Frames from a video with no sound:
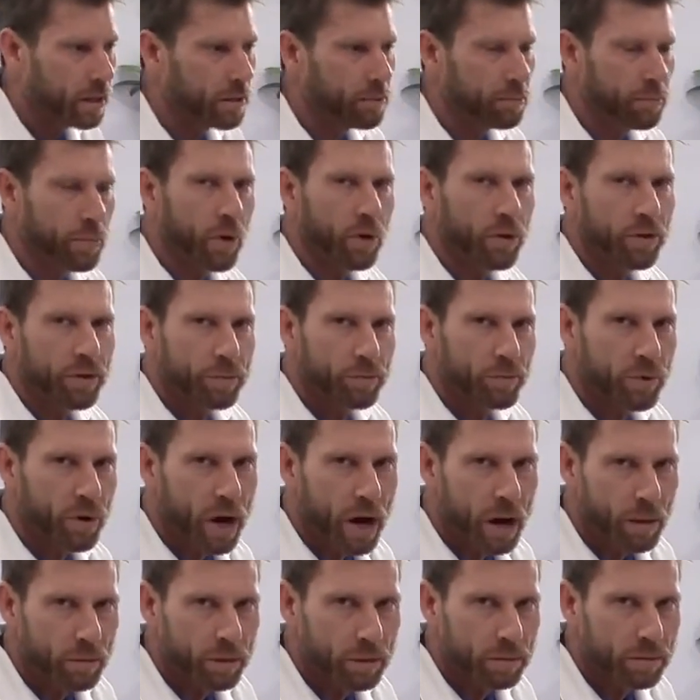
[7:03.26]
both
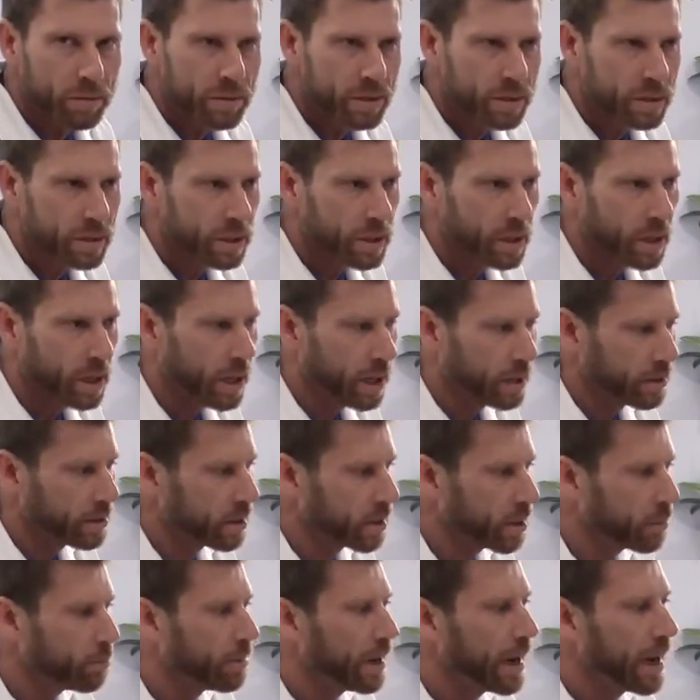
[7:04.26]
problems and to
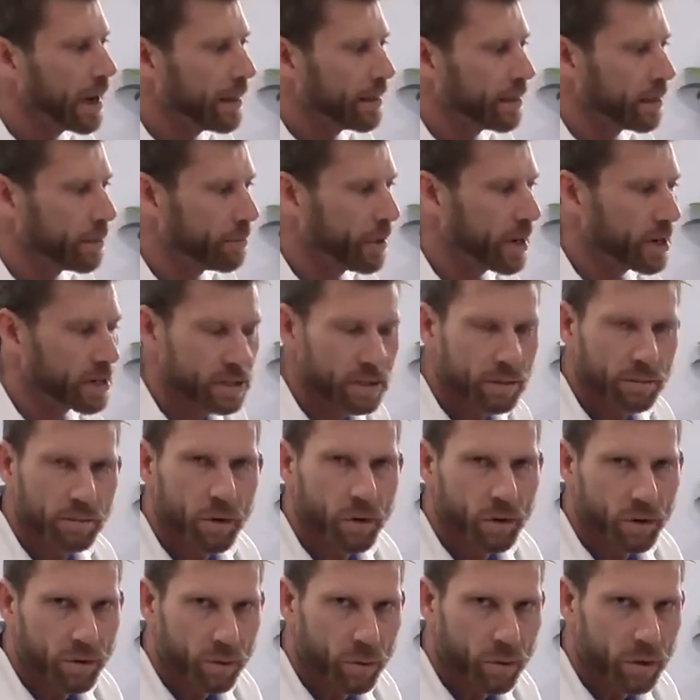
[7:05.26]
combine the best of
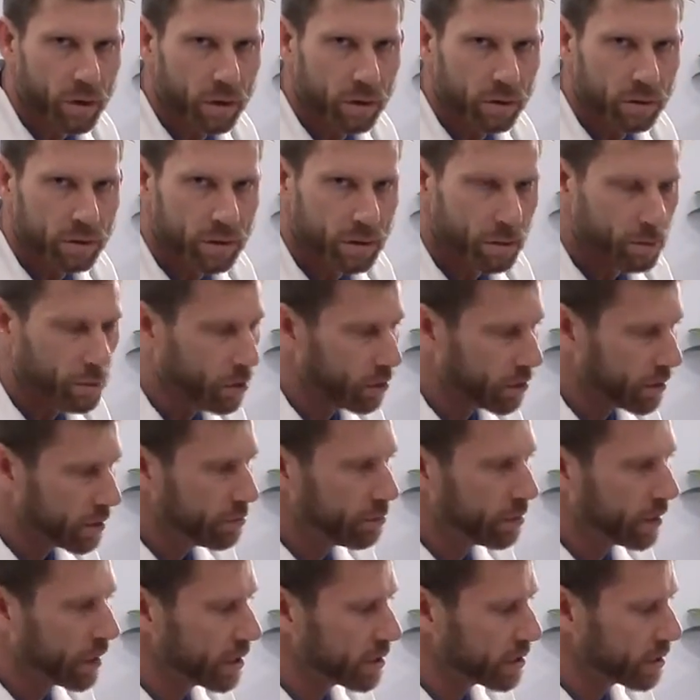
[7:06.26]
both worlds, or both
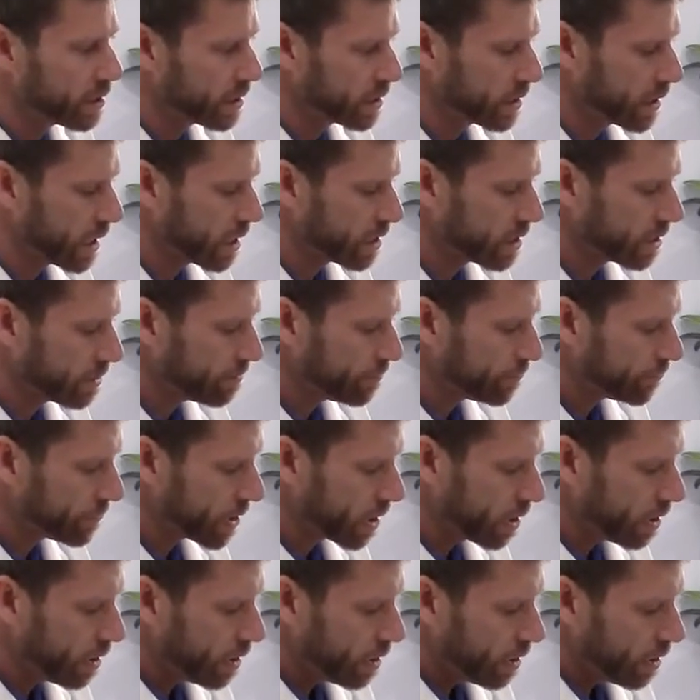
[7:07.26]
implants in this case,
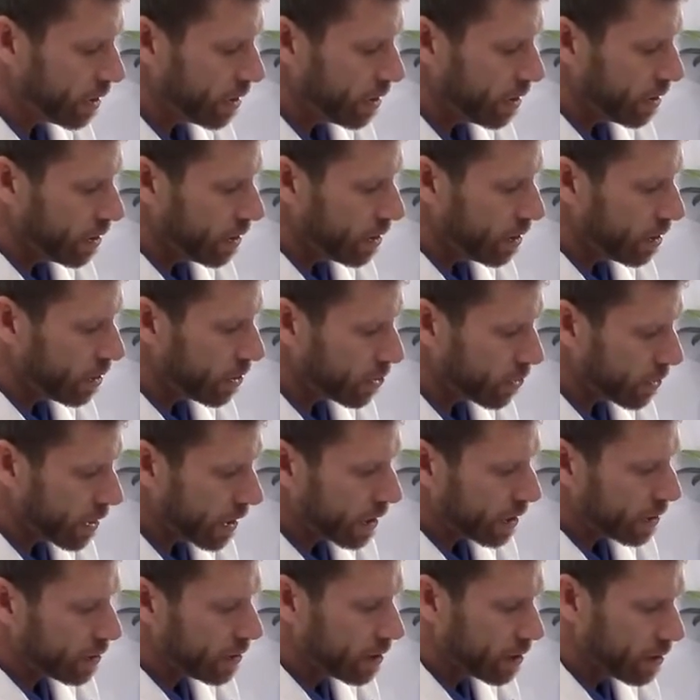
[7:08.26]

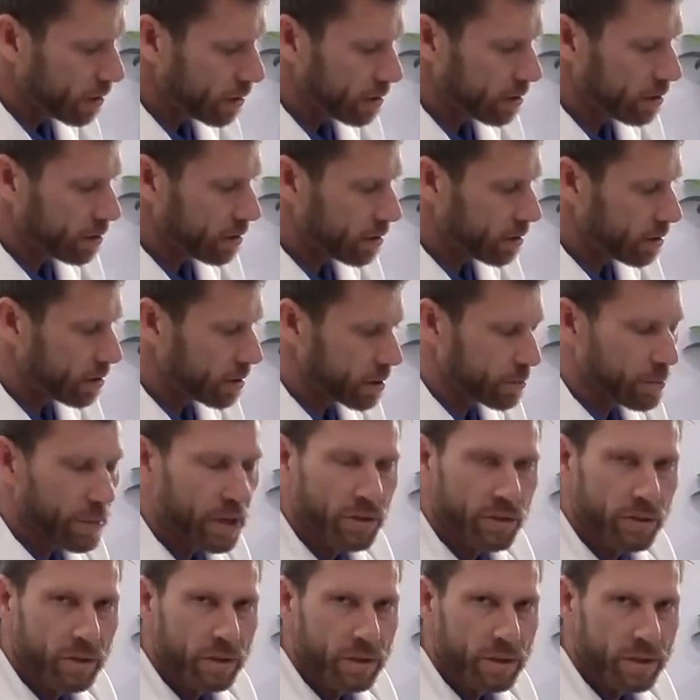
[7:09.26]
created the
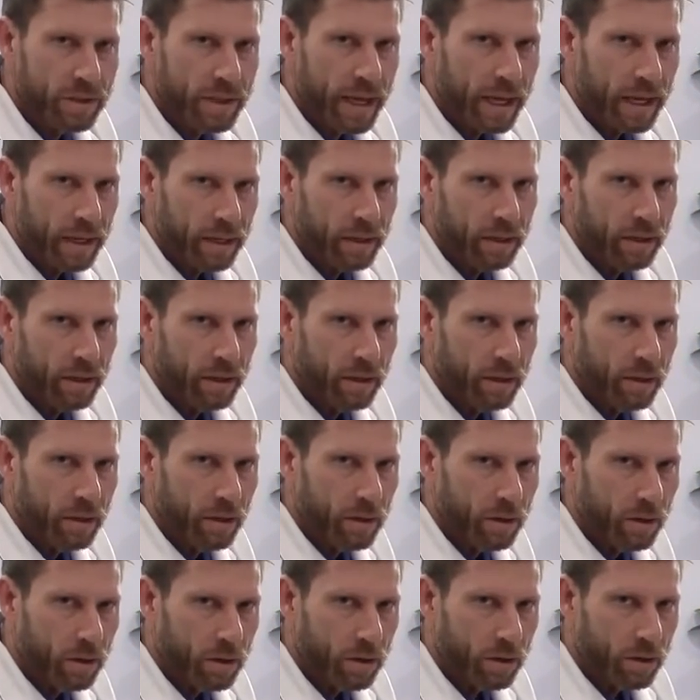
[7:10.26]
symmetric Stanton,
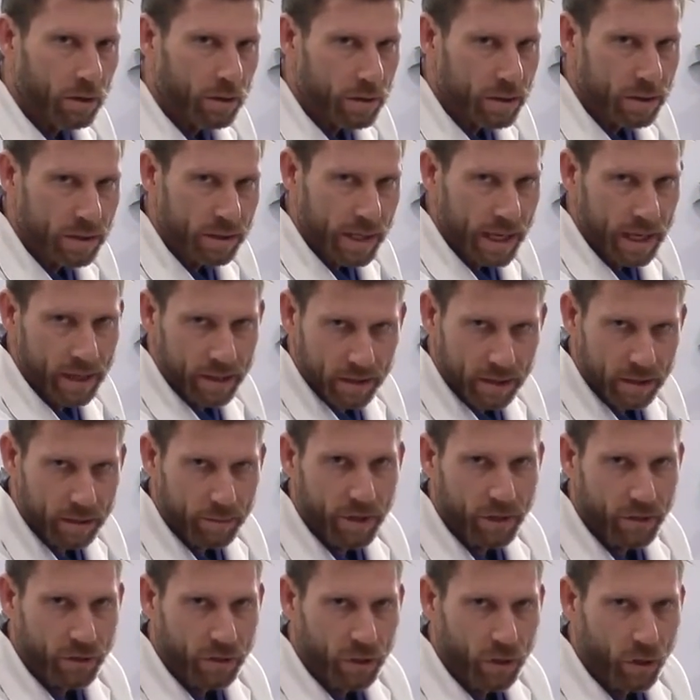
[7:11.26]
or the Stanton
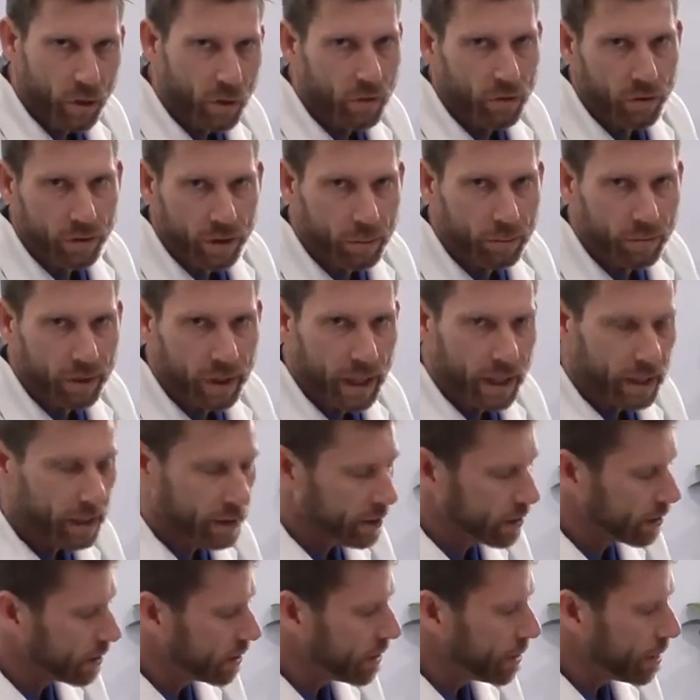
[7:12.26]
symmetric oval implant.
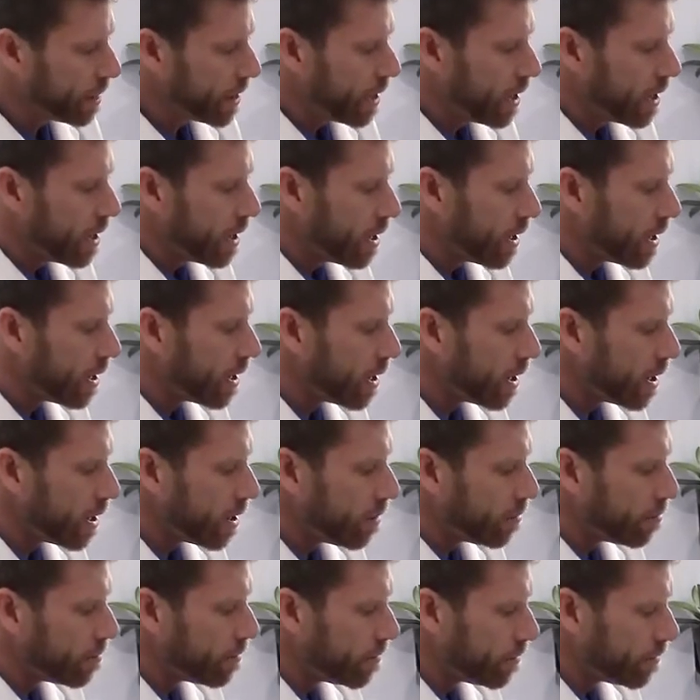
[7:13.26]

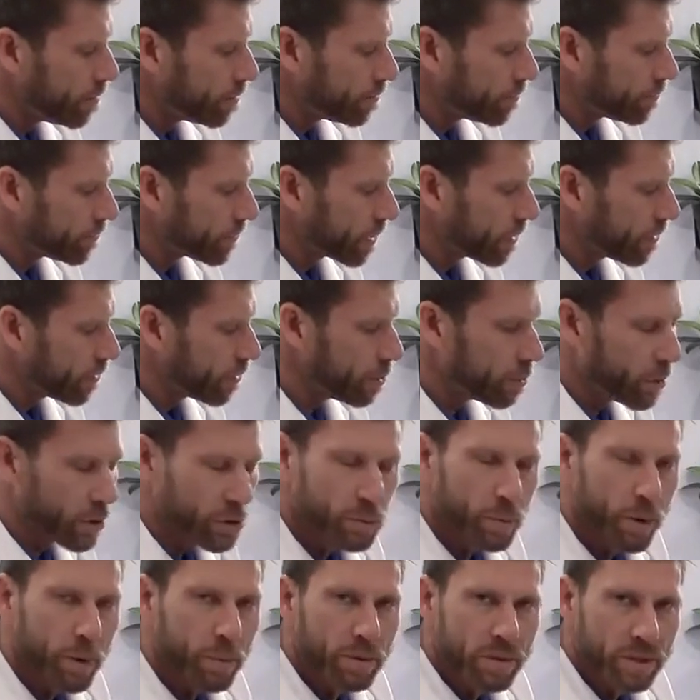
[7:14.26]
For the
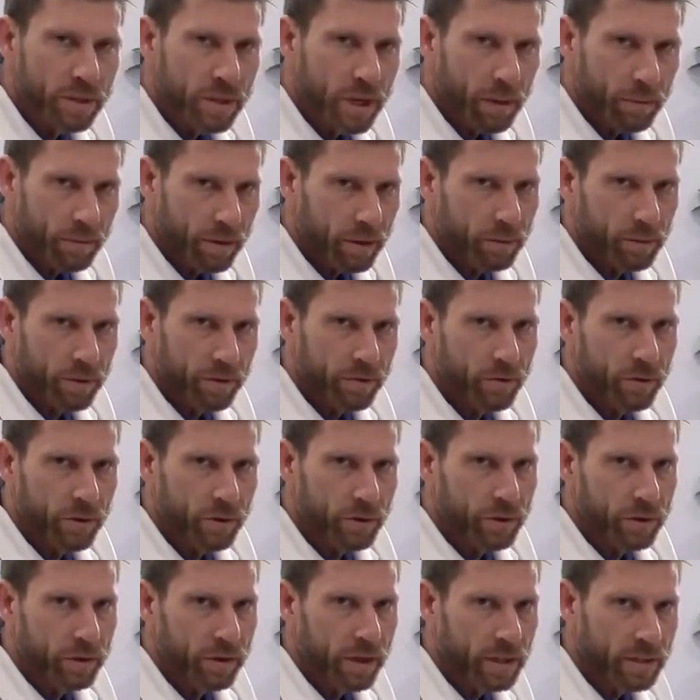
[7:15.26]
most purposes, I'm going to
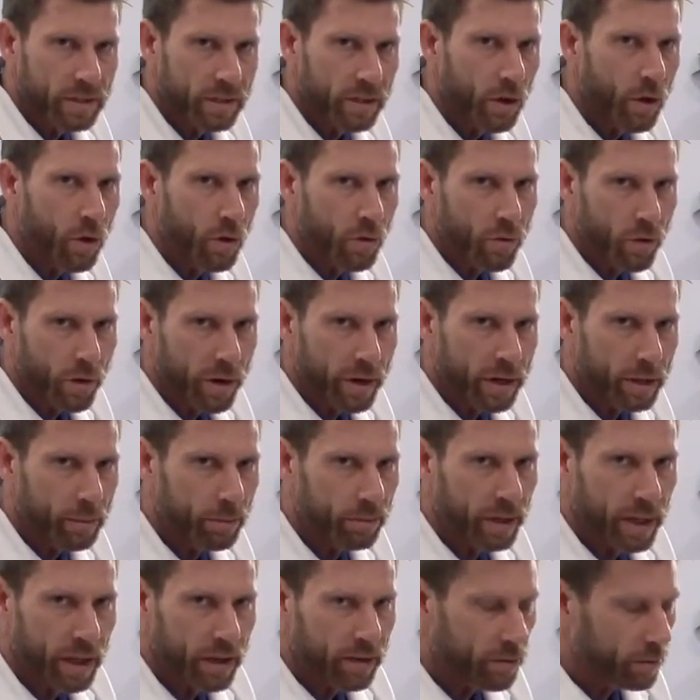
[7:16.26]
refer to it as the ovoid
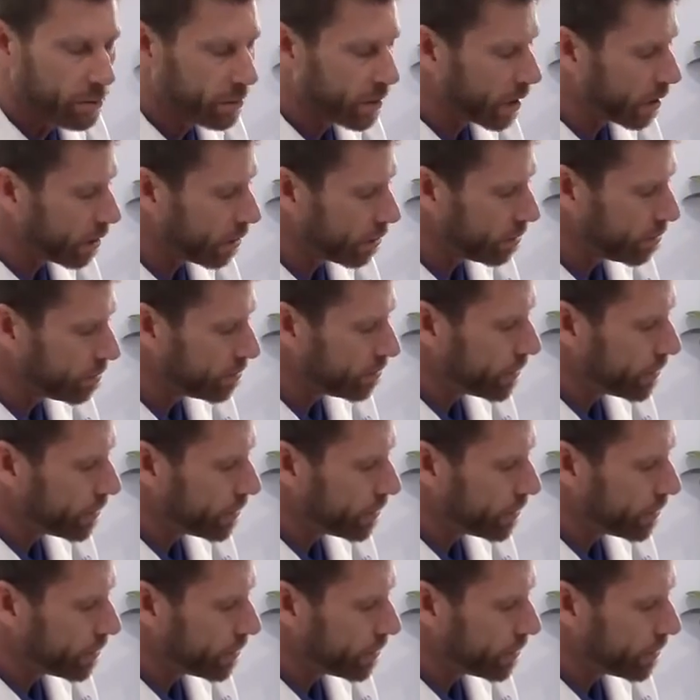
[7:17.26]
implant from now.